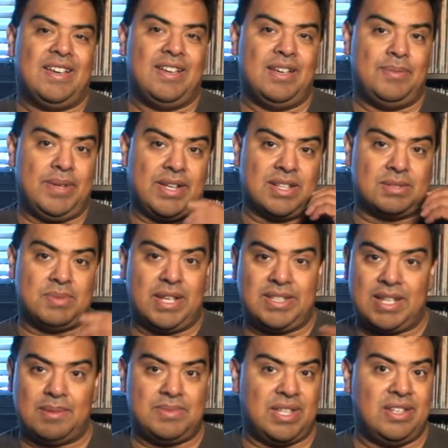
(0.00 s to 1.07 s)
because my
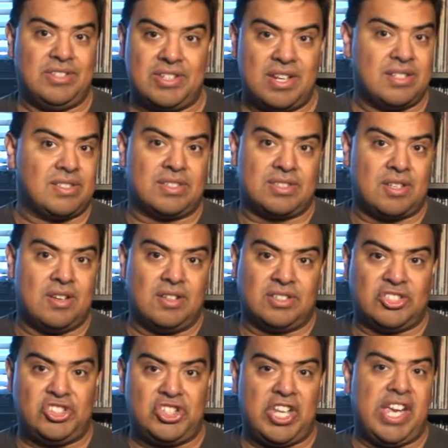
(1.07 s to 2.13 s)
top 10 Genesis
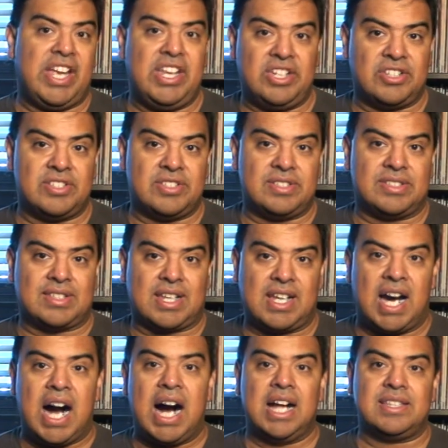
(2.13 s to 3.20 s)
songs changes
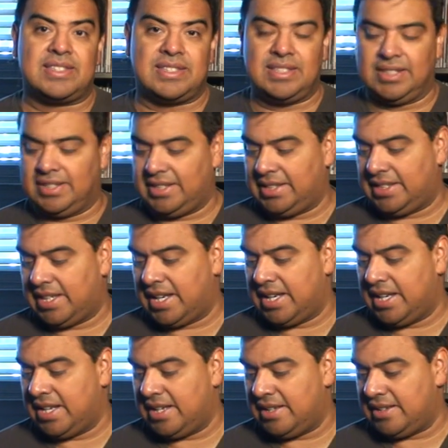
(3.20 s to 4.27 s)
constantly.
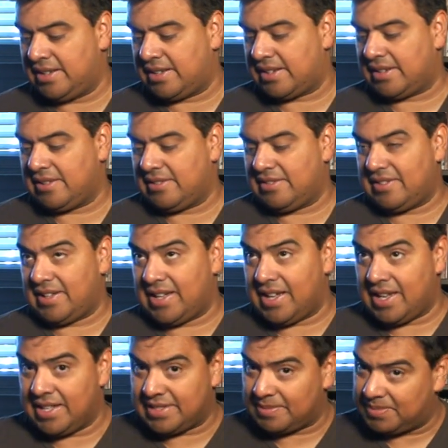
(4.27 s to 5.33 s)
And
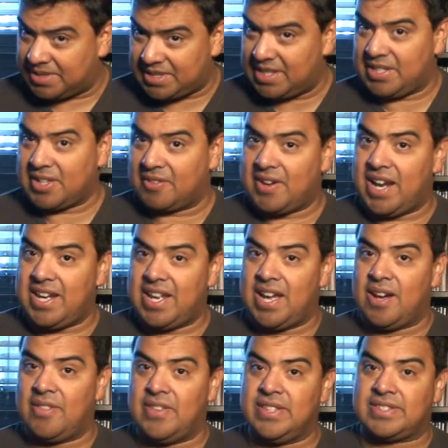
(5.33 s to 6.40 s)
as I'm sitting here right
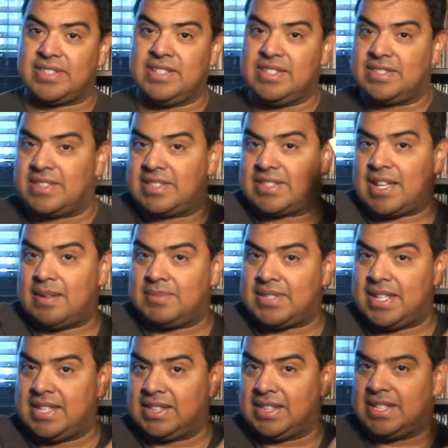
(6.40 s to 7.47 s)
now, this is the top
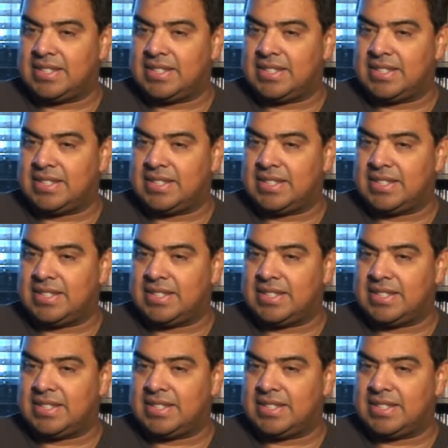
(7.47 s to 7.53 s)
10